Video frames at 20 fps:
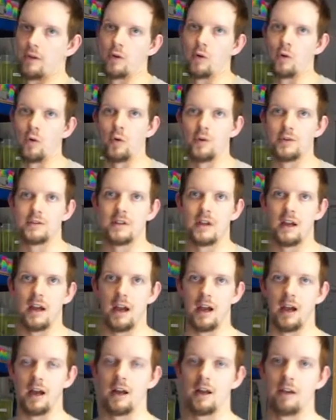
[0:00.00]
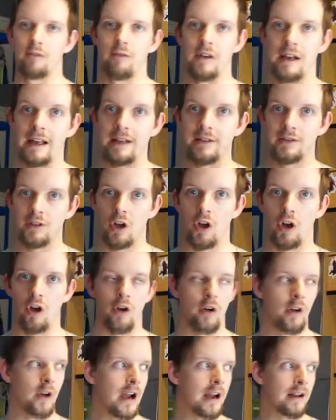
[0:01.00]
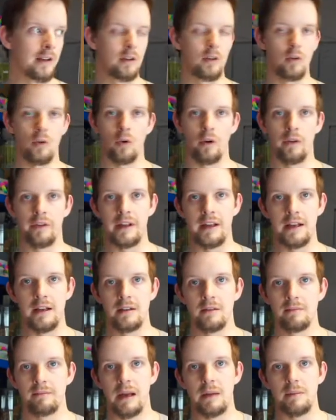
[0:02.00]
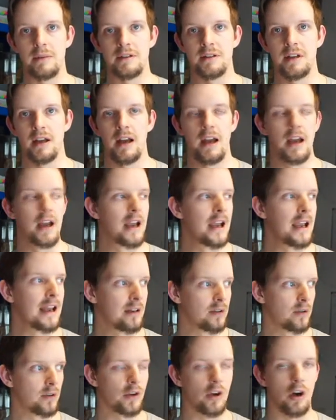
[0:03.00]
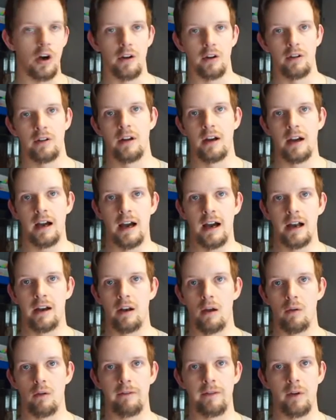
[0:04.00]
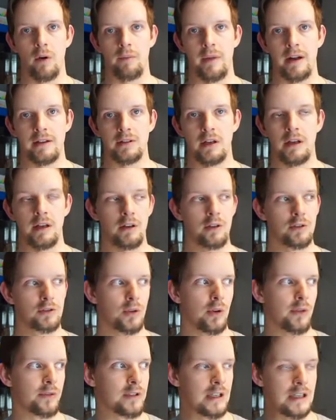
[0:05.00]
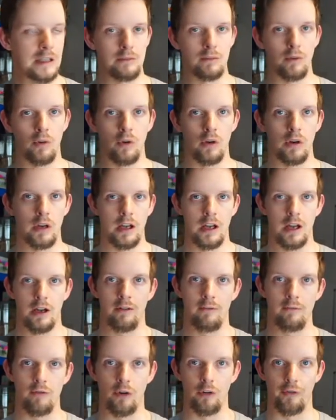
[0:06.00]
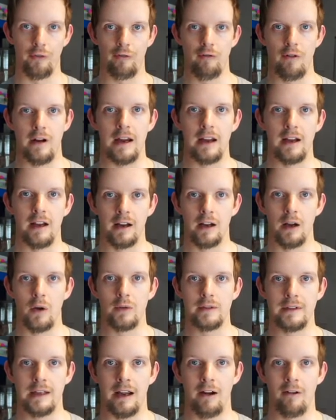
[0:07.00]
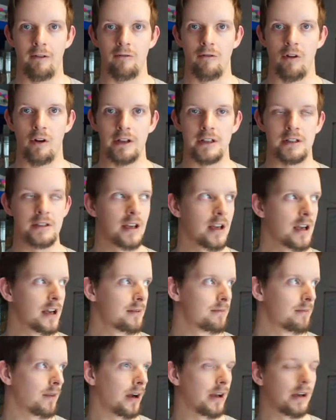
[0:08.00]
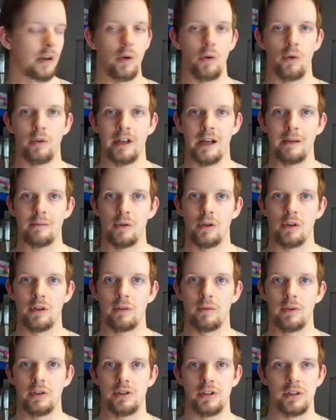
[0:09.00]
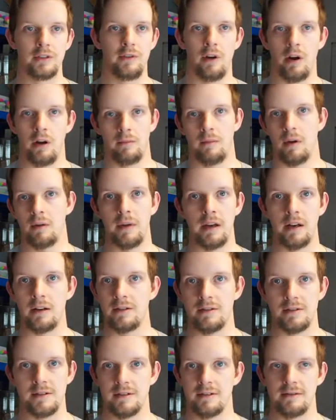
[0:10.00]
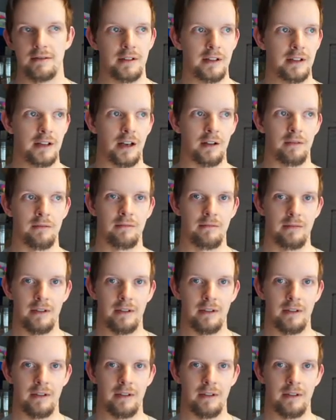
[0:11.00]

course release her and all of the babies into the garden. And I will film that so you can sort of see them all run free and go and terrorize my local neighborhood, which is fine by me because, you know,